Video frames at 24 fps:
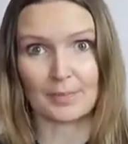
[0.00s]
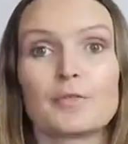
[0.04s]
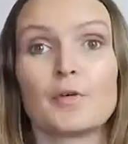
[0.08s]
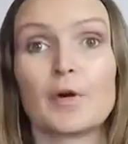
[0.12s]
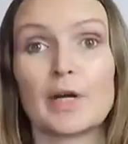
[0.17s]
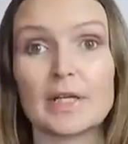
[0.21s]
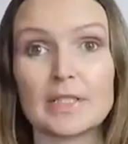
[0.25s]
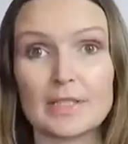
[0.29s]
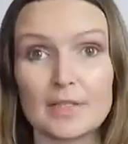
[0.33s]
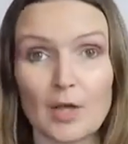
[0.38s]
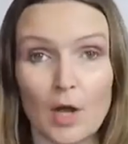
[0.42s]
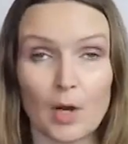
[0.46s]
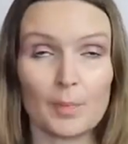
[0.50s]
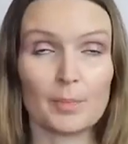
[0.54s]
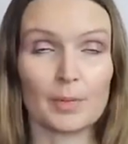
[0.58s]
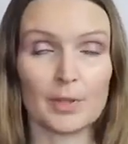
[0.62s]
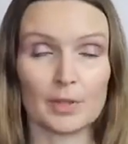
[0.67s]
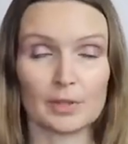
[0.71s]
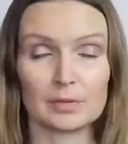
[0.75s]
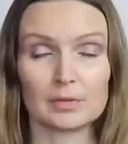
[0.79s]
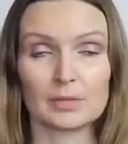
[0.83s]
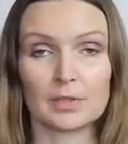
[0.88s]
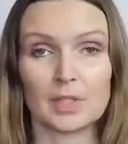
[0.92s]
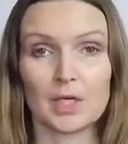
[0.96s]
For
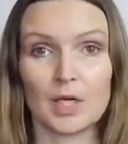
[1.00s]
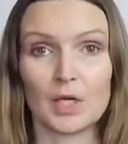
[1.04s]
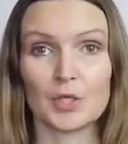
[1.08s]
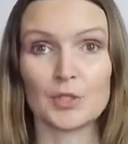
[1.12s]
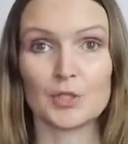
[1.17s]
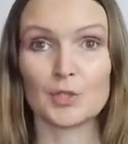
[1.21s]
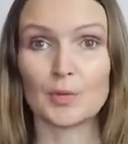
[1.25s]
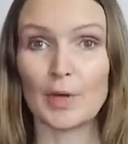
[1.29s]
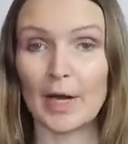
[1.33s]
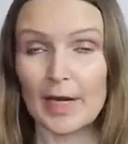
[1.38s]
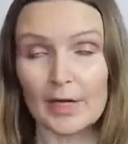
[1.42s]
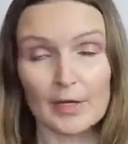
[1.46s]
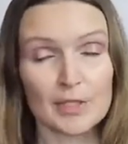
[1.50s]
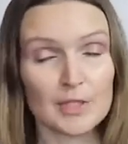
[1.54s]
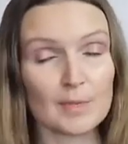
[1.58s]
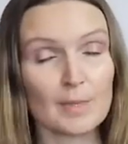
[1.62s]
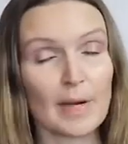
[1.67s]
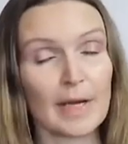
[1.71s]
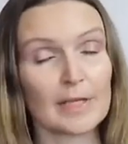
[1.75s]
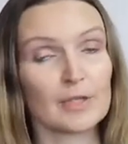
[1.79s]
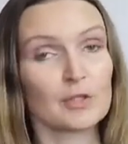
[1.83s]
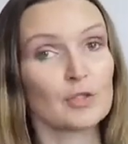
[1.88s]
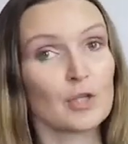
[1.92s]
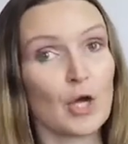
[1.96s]
example, traders
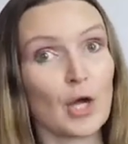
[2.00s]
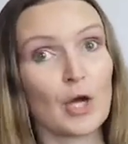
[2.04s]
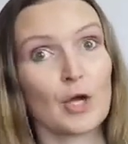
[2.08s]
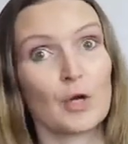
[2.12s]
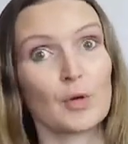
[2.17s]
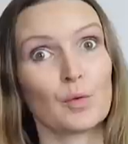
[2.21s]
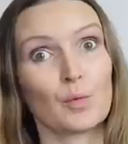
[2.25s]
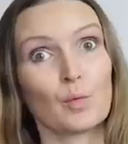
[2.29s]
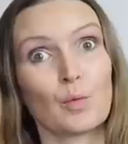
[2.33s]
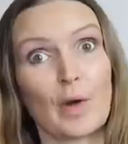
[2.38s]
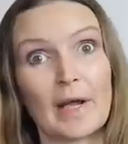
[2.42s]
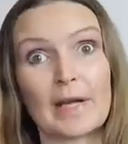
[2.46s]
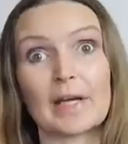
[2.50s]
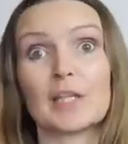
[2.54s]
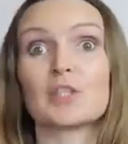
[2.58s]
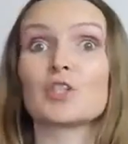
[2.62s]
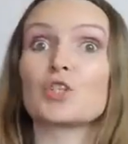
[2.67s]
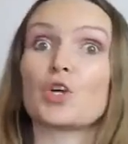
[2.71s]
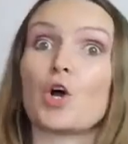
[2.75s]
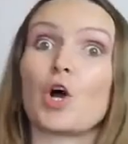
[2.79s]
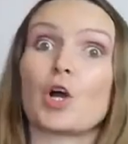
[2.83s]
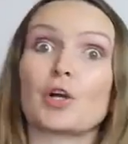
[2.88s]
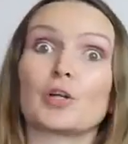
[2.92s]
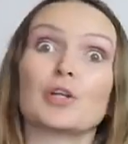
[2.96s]
might know when a
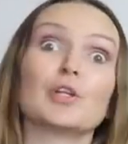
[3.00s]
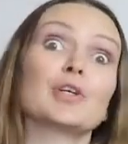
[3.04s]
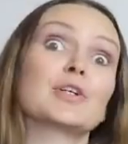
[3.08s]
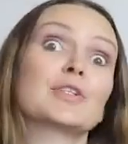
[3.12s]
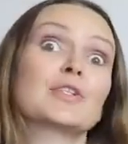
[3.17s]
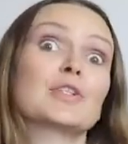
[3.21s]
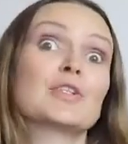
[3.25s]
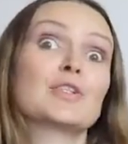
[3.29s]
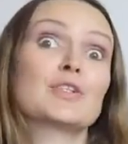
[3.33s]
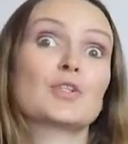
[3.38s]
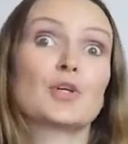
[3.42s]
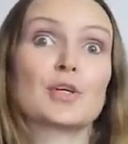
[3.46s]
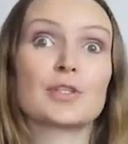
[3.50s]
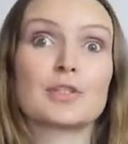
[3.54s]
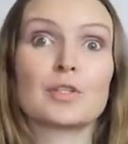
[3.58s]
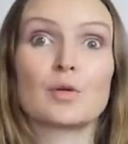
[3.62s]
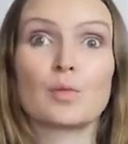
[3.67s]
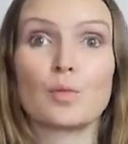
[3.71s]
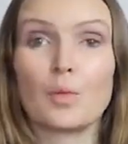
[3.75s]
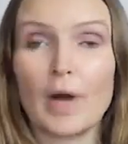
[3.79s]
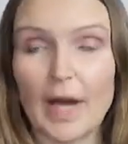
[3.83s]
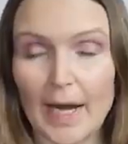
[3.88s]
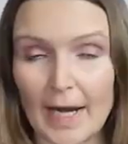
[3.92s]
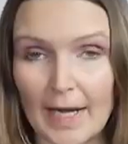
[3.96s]
chart looks a
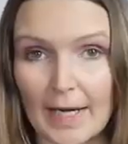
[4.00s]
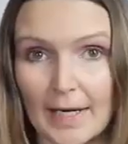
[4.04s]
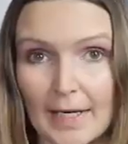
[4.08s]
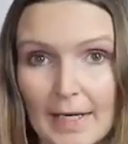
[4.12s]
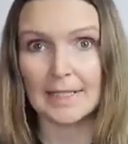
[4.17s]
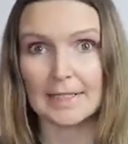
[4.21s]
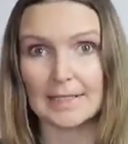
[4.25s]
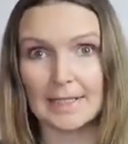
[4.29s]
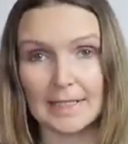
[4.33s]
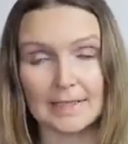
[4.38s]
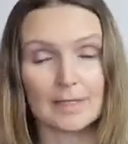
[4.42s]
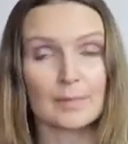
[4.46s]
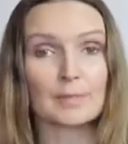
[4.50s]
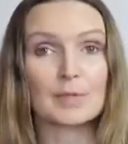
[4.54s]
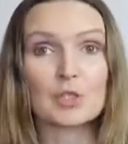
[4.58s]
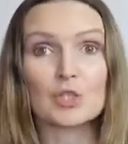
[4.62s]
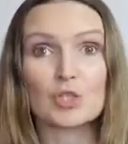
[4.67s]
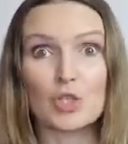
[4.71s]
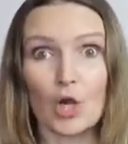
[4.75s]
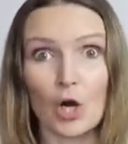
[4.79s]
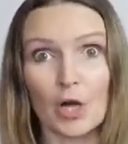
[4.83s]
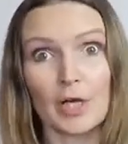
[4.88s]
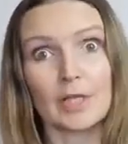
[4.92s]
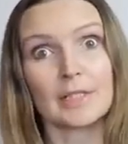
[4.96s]
certain way that the
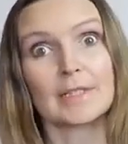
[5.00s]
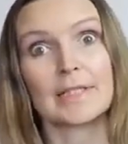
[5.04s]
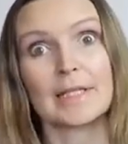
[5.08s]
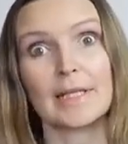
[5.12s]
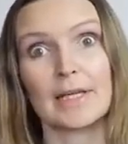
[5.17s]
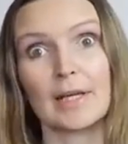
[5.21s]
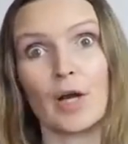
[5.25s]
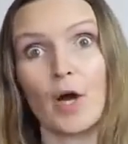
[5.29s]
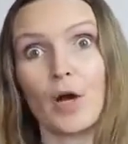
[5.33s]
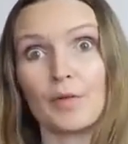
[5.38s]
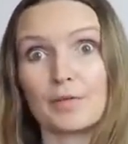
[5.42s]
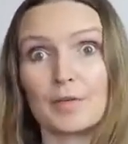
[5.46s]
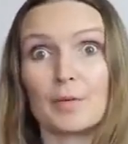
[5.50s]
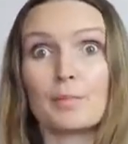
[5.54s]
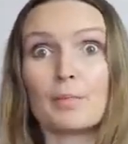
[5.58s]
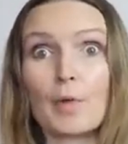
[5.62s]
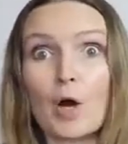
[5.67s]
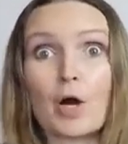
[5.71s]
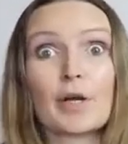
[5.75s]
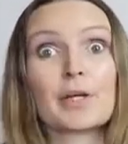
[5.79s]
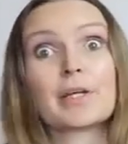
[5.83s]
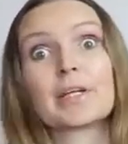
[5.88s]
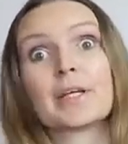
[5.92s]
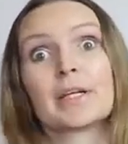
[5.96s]
majority of the
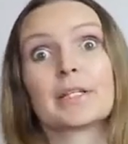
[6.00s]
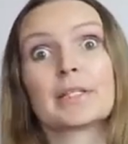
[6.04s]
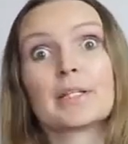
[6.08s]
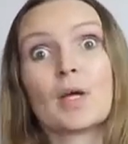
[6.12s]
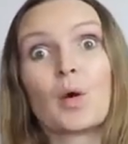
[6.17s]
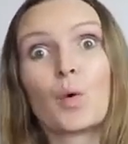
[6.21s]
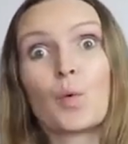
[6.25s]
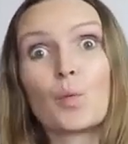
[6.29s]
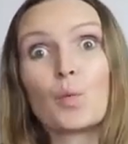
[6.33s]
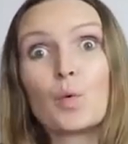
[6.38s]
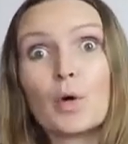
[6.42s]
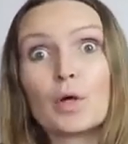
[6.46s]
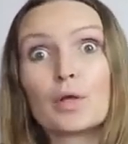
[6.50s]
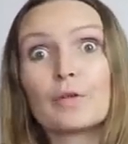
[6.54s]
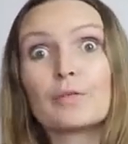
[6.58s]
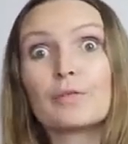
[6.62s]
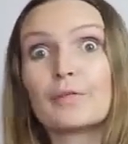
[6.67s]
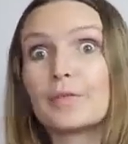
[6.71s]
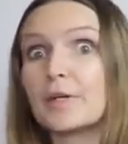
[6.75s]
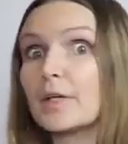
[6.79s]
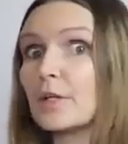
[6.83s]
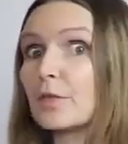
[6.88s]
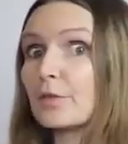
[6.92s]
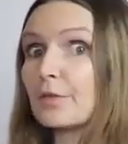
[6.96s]
market will
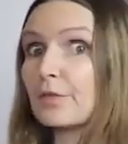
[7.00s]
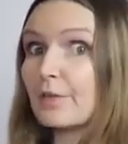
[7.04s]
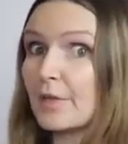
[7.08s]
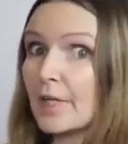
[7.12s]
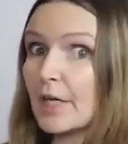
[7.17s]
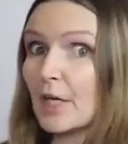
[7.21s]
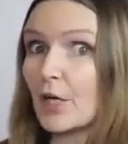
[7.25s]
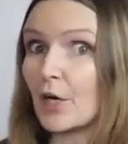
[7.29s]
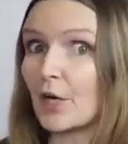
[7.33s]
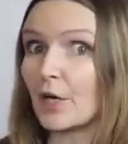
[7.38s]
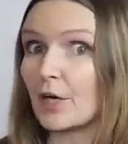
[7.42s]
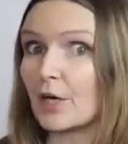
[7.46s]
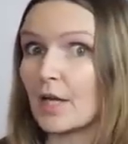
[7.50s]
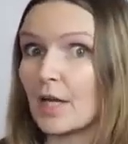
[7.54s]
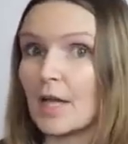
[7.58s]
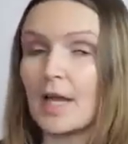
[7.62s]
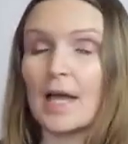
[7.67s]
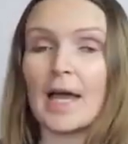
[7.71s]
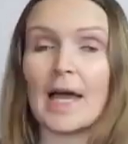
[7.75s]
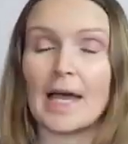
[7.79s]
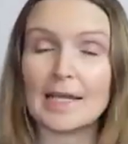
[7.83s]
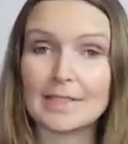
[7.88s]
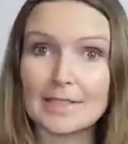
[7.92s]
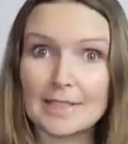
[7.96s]
feel fear
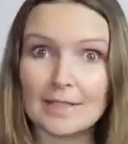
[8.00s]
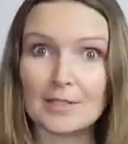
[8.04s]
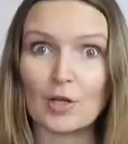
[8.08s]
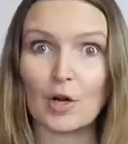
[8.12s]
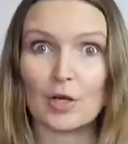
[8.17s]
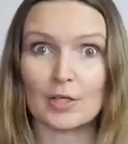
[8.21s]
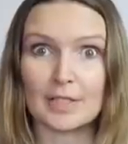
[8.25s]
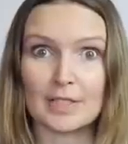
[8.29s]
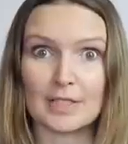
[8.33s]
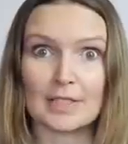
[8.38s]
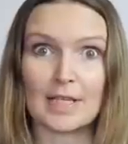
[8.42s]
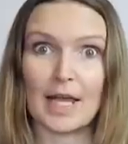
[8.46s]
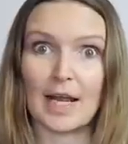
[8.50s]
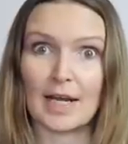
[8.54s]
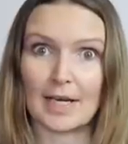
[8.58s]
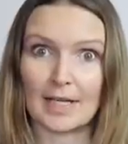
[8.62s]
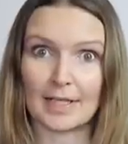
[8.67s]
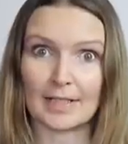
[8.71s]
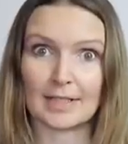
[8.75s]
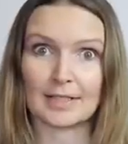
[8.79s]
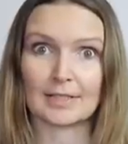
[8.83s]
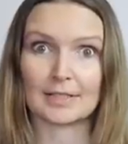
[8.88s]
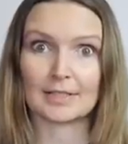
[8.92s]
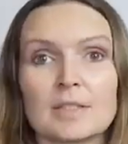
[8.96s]
and start
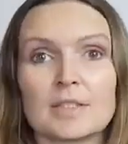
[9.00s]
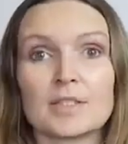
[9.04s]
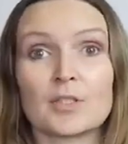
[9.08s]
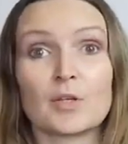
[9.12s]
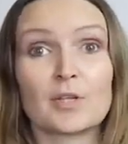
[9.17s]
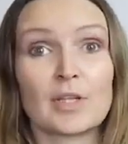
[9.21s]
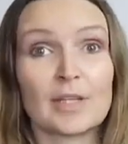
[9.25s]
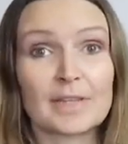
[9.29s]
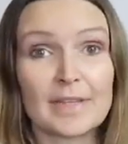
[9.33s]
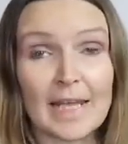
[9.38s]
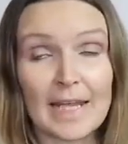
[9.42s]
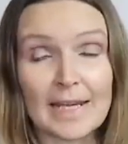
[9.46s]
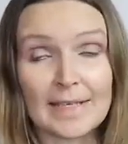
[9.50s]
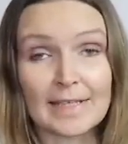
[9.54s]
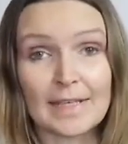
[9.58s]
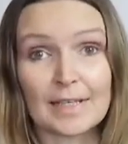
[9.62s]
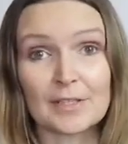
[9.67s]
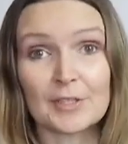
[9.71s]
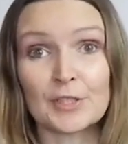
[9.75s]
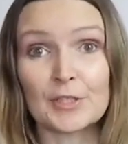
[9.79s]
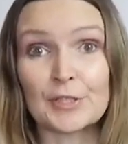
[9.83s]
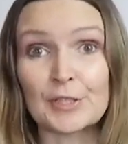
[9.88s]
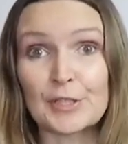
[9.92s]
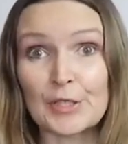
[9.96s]
selling, so that they
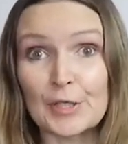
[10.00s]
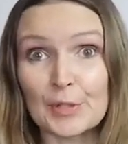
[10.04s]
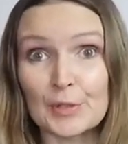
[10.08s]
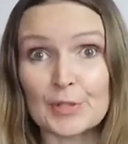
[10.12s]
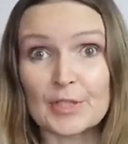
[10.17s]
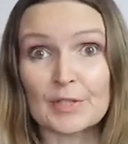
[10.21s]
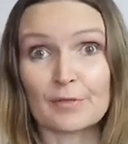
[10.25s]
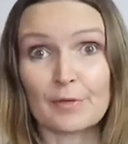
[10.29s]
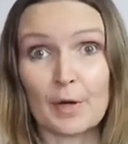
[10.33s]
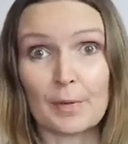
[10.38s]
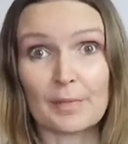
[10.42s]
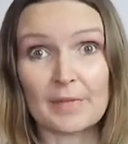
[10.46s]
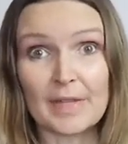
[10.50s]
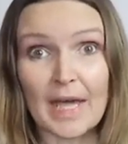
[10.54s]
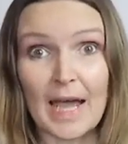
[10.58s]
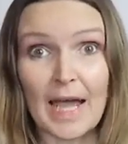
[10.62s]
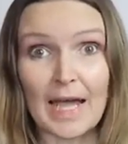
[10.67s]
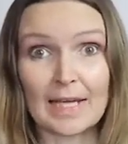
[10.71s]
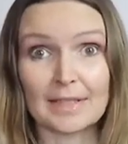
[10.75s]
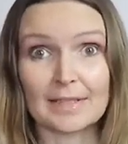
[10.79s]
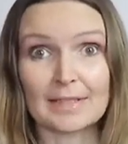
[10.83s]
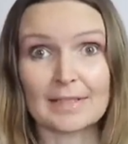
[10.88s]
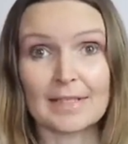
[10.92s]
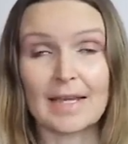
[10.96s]
can deduce from
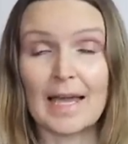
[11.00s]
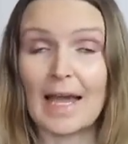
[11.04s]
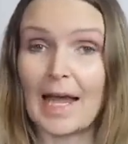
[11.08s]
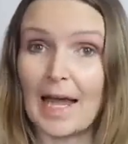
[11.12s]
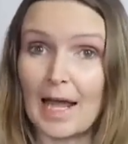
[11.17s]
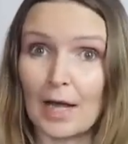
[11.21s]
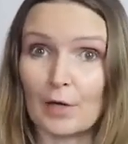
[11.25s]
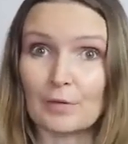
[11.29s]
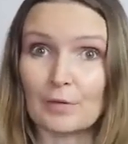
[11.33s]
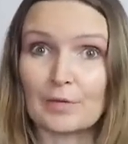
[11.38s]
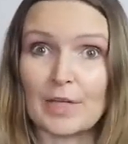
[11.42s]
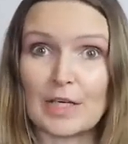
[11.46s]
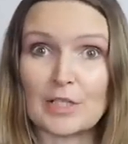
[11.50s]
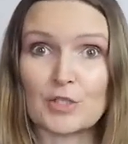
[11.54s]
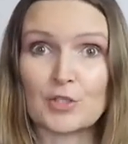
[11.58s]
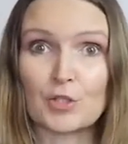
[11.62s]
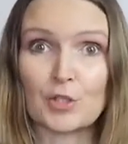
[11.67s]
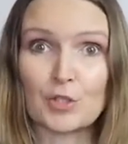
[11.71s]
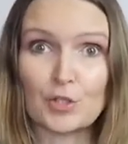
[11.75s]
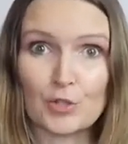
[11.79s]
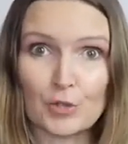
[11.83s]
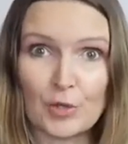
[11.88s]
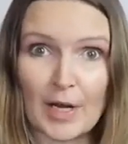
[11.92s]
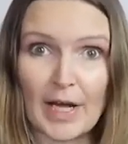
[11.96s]
that how they
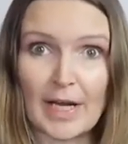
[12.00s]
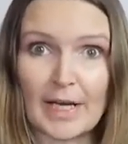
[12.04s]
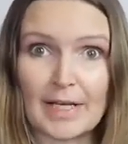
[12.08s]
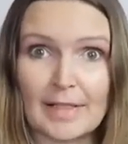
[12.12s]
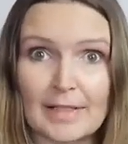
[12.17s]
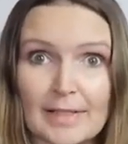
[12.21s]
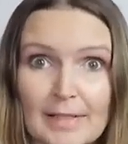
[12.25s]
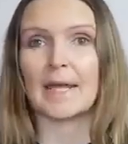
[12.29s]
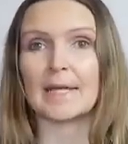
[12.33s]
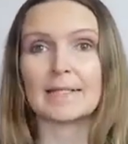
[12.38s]
should trade.